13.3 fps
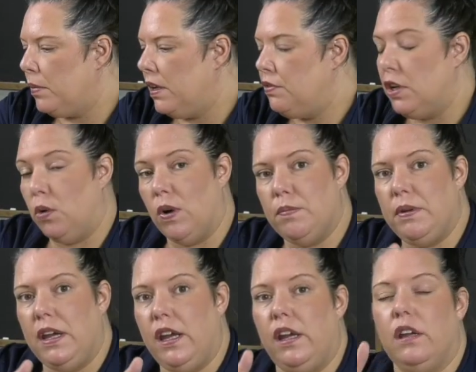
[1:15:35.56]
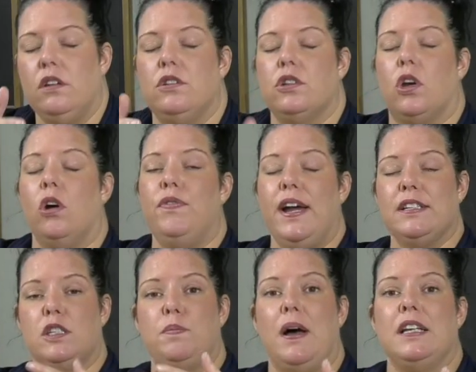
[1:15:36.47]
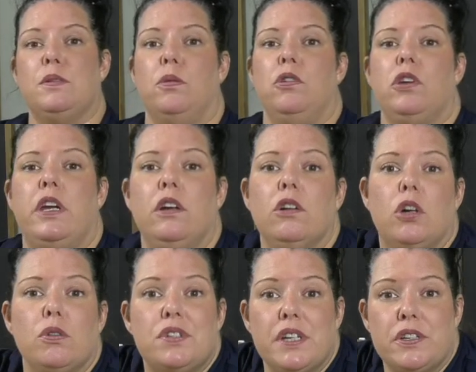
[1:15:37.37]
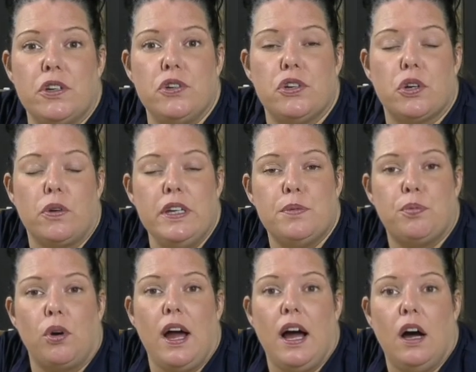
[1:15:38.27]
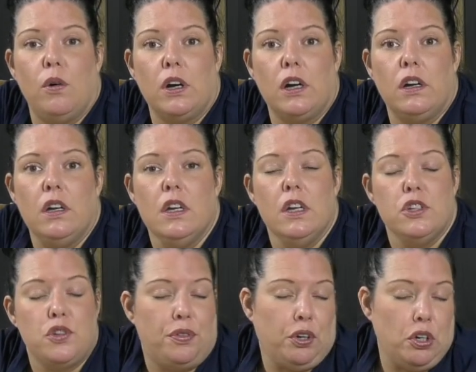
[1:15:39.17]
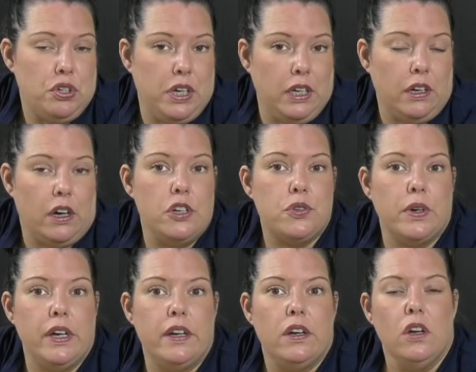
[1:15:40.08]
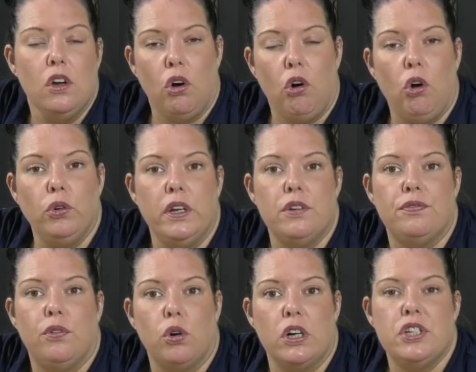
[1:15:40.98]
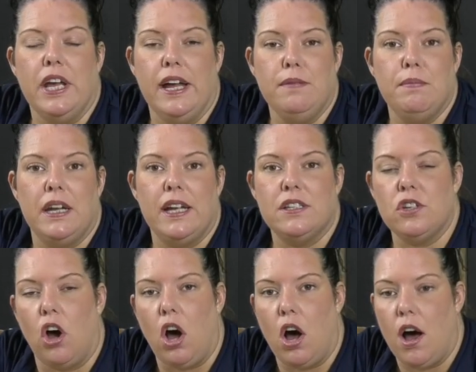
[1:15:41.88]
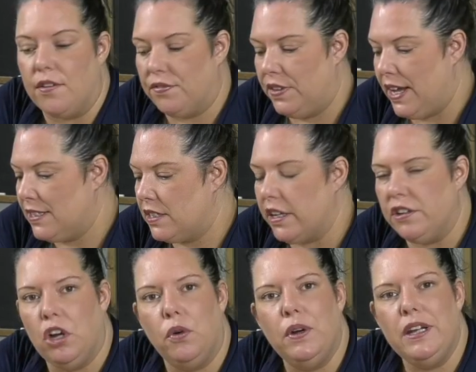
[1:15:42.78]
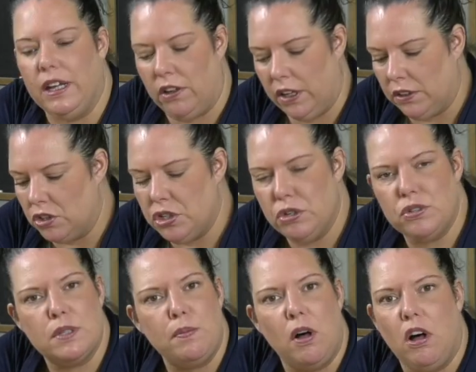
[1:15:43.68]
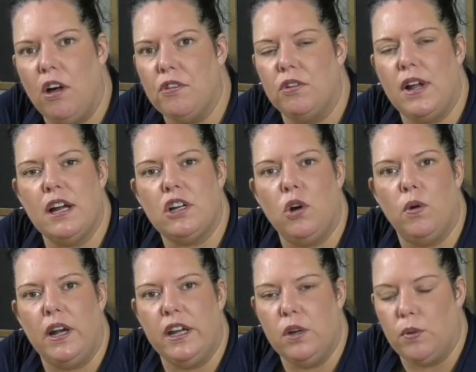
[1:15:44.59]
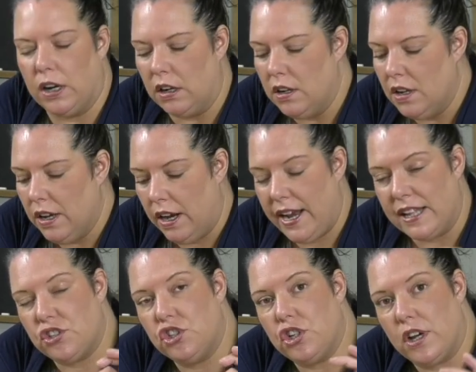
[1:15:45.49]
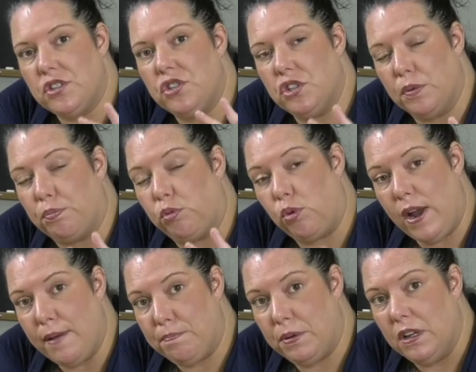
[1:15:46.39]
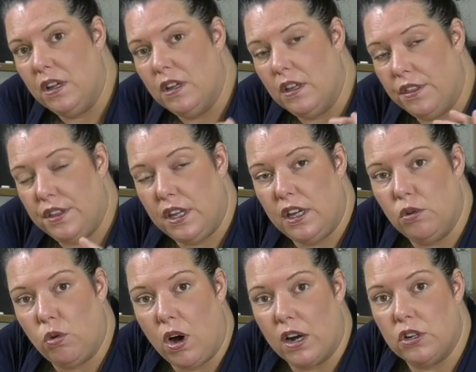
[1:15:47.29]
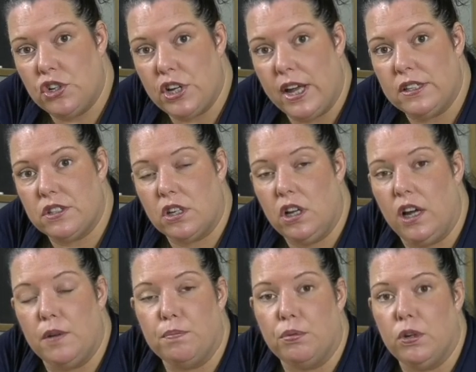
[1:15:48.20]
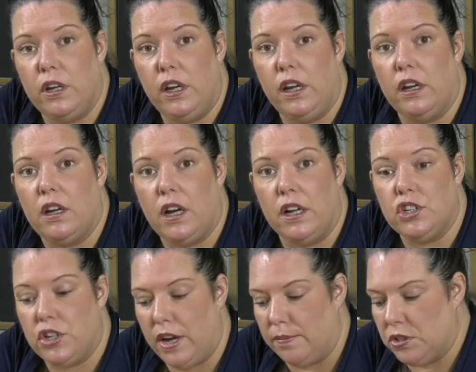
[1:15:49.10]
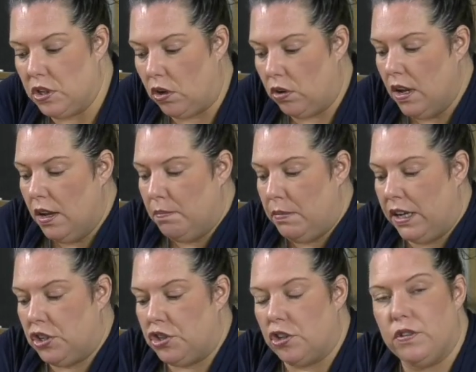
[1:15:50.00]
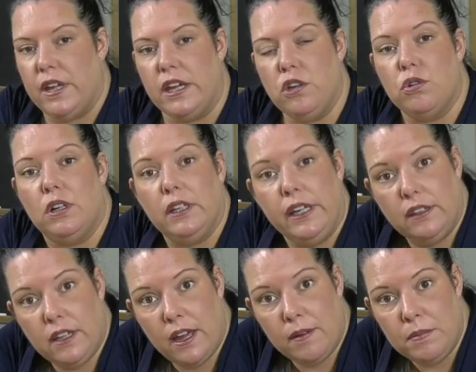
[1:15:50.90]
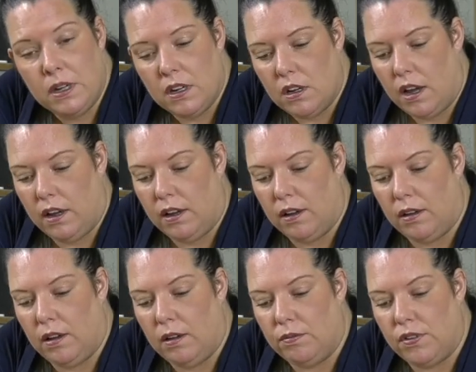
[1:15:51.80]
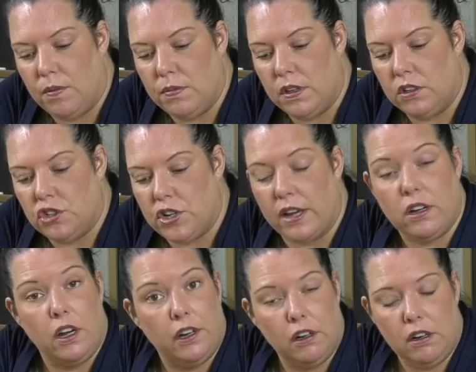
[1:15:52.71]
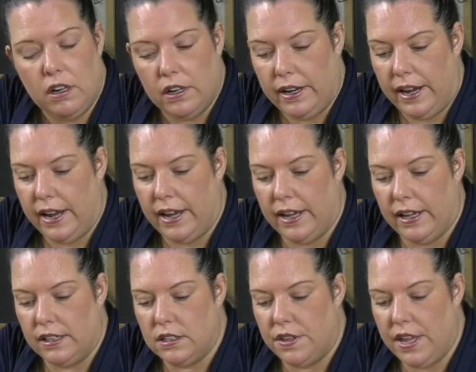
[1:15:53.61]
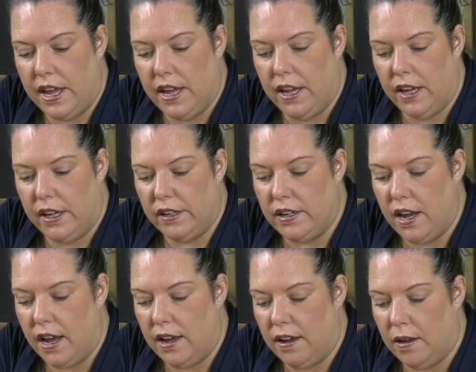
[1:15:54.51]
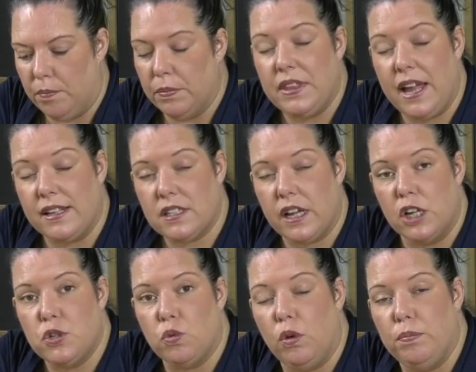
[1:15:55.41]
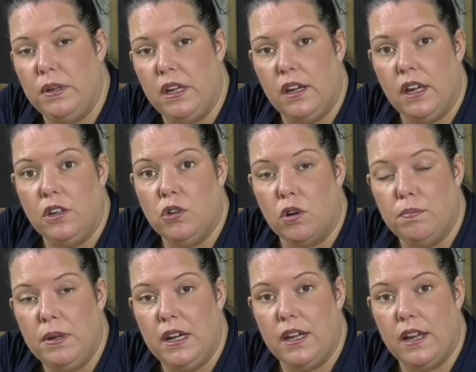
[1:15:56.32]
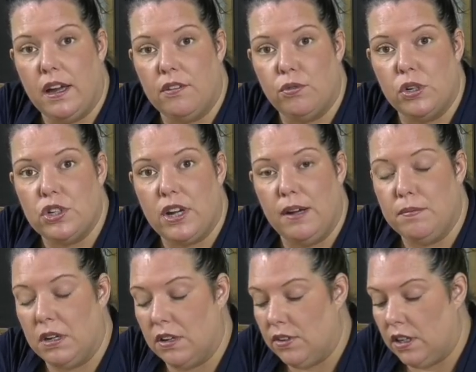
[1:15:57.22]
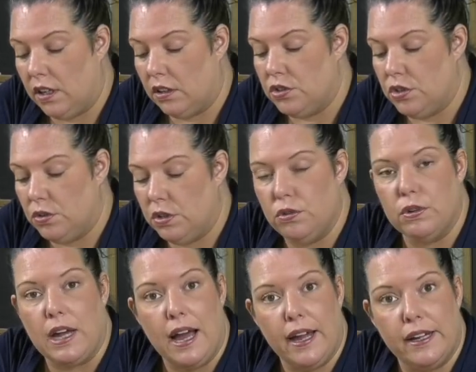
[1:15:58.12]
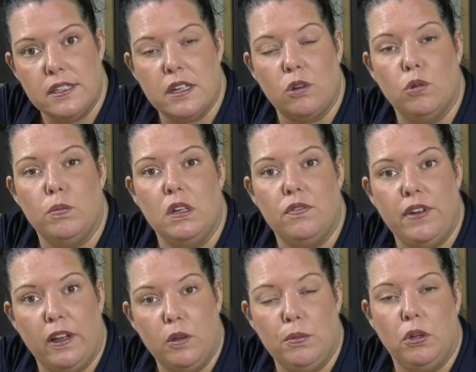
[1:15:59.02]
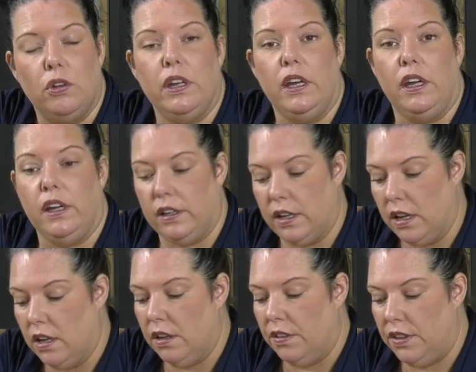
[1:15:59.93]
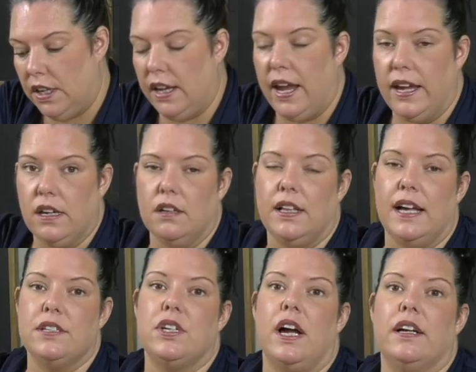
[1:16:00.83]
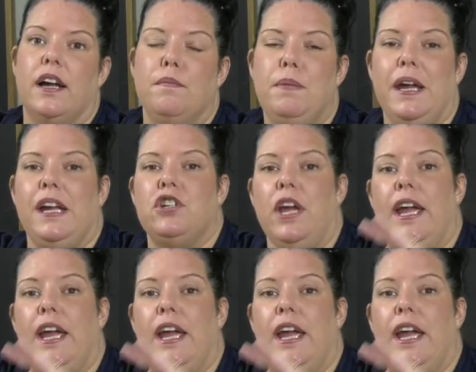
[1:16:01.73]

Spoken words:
If you don't want to go fast as possible in your kiln, go 600 degrees per hour to 1300, hold it for 10 minutes off. That's it, no annealing, they're too small, they're not going anywhere, and that's just to prep the water jet pre-cut shape. So make sure that you clean them from the jet cutter, and then that schedule will be in your PDF, which I'm giving to you guys, that will be available in the aaglass.com page.